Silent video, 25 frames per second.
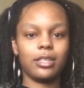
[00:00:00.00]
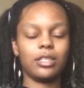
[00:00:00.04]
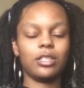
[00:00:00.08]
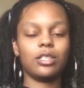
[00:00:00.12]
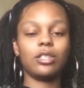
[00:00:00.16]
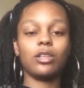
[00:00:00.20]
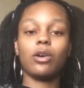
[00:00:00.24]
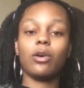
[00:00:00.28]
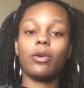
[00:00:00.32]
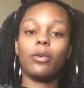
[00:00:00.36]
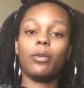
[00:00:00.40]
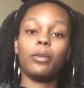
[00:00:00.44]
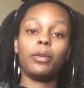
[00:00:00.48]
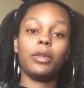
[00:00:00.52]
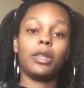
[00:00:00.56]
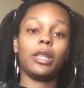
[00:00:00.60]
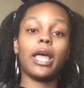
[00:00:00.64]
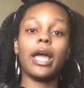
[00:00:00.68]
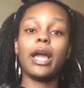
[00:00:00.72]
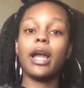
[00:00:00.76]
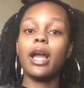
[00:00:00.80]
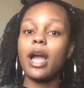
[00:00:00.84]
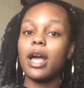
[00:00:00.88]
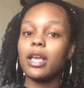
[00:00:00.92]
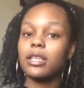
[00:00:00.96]
So,
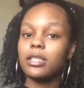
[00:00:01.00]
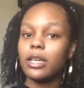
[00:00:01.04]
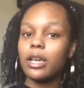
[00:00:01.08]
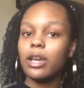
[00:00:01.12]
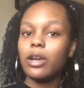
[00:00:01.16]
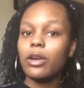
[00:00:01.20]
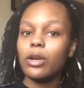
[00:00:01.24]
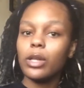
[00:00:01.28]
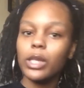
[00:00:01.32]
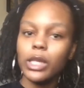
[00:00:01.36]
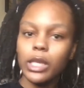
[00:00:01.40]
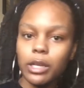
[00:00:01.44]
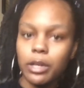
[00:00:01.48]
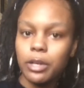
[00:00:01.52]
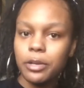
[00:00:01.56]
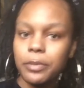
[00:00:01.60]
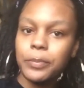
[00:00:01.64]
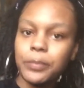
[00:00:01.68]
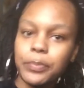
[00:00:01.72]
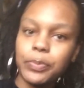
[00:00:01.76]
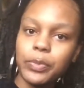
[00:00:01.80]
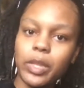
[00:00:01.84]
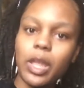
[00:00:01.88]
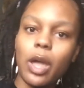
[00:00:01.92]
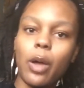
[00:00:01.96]
like I said earlier,
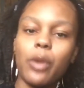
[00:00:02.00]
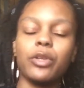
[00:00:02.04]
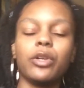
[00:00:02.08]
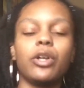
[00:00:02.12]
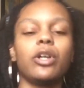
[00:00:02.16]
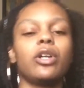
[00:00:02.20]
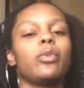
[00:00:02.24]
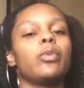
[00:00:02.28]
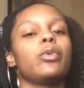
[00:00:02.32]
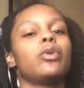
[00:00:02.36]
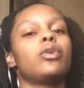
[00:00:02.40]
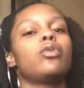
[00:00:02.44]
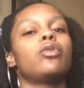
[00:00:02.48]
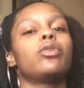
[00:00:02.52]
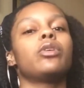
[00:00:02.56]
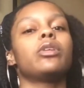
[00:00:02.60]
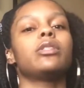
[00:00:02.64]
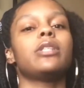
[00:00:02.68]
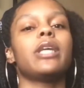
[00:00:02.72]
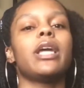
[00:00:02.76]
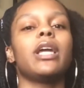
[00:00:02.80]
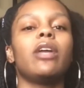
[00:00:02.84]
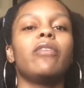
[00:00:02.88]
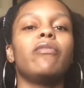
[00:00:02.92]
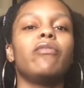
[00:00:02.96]
I was gonna record a
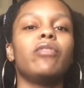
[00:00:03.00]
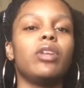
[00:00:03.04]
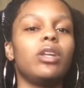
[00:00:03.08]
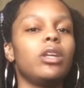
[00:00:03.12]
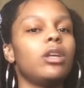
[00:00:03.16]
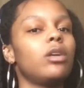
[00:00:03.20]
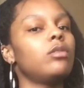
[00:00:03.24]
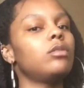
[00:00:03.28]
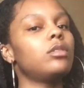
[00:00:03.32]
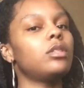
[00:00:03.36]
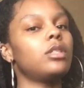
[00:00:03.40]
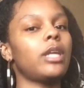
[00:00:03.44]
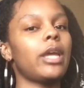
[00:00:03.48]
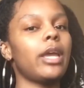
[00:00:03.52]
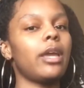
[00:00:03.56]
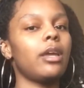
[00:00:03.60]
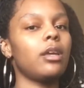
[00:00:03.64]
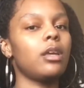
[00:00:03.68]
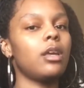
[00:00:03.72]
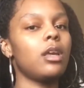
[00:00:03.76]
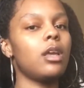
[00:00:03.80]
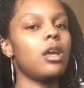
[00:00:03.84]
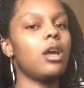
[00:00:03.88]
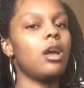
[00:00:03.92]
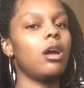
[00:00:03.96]
second video today
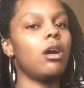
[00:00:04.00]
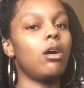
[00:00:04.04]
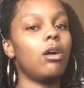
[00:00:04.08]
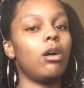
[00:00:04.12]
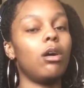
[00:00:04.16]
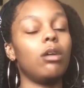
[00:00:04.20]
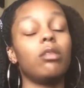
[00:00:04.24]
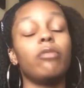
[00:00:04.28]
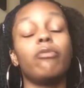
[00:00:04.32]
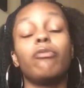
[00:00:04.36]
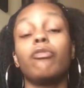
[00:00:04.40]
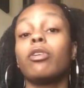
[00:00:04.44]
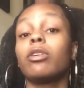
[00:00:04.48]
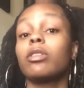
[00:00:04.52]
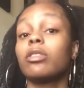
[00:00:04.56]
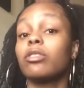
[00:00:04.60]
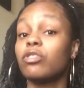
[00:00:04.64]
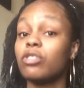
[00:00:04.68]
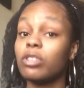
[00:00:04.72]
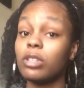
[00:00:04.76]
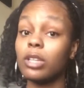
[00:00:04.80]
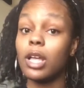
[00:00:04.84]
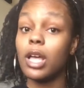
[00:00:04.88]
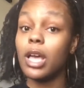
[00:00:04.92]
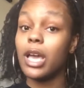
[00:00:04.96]
on the 4th of
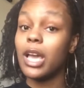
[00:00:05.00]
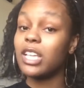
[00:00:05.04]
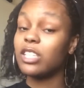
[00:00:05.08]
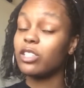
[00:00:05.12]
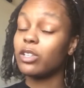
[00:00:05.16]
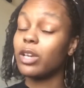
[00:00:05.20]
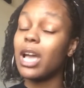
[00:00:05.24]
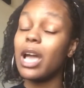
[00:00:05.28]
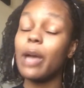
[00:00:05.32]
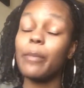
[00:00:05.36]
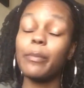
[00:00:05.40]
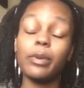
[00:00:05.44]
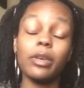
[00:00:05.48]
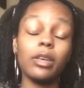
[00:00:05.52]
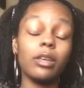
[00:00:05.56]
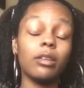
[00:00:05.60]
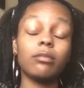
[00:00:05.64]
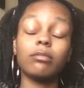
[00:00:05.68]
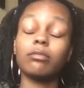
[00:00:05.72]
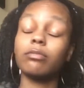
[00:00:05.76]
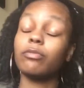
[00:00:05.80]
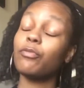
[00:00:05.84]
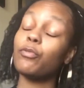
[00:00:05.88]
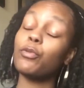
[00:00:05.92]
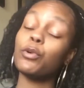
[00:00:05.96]
July. So happy
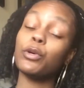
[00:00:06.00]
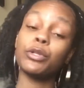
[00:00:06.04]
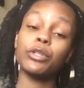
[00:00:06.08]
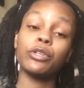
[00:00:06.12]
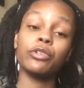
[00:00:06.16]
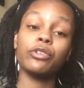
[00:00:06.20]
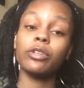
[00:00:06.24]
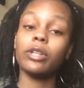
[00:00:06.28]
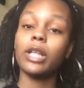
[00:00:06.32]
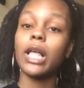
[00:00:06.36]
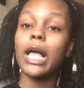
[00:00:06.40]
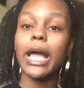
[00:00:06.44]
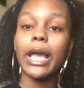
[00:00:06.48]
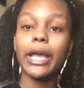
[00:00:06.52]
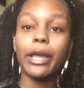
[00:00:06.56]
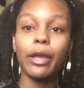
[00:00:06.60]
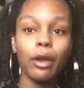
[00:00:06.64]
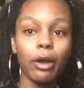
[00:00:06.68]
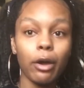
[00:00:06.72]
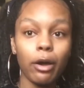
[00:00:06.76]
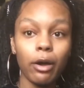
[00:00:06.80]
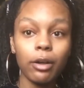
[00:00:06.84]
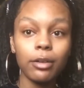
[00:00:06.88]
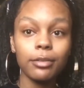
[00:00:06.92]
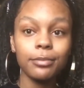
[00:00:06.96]
4th of July,
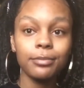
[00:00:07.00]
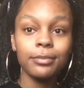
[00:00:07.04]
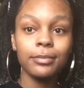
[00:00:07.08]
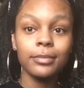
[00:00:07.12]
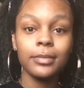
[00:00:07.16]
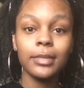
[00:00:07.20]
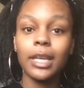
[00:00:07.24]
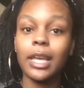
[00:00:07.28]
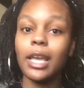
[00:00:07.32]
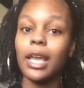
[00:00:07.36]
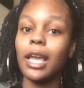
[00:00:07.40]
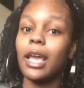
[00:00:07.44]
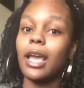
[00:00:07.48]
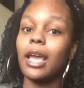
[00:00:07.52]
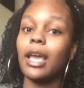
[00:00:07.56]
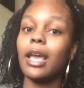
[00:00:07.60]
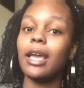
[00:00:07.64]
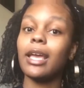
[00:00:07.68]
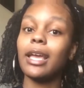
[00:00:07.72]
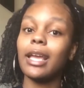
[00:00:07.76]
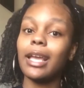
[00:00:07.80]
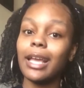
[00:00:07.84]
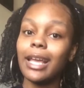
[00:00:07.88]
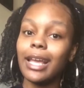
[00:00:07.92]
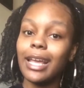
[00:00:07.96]
y'all.
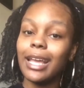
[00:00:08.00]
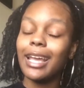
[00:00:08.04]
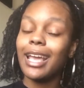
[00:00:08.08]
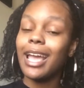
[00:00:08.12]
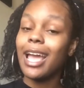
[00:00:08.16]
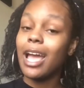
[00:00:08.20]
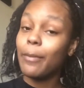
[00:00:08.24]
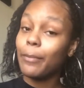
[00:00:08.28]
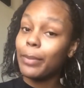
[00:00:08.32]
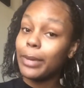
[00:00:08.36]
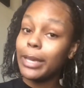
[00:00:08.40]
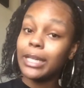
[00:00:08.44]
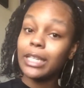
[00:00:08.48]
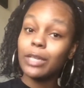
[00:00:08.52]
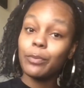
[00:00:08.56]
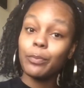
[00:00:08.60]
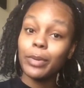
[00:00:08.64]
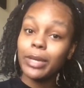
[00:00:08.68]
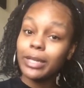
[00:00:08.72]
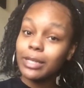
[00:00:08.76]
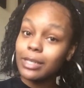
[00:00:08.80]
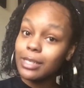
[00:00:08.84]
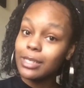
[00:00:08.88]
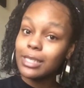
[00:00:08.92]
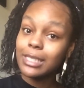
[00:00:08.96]
Happy
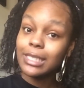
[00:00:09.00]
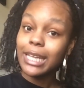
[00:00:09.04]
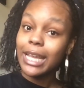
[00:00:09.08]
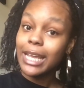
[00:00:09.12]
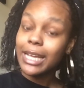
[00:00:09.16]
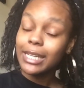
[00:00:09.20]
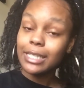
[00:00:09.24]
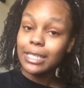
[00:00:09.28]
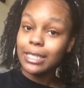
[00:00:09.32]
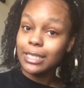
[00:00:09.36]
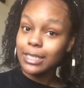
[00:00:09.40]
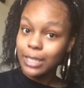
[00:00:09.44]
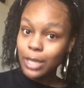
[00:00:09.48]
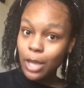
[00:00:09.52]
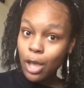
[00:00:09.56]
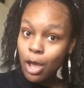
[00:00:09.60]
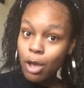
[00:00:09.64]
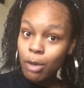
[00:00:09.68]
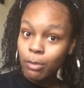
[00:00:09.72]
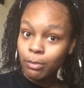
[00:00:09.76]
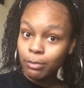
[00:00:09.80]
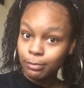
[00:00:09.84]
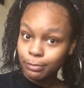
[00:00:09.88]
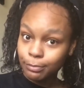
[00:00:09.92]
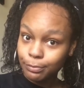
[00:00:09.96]
Independence Day to
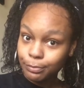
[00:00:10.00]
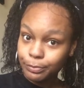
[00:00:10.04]
some.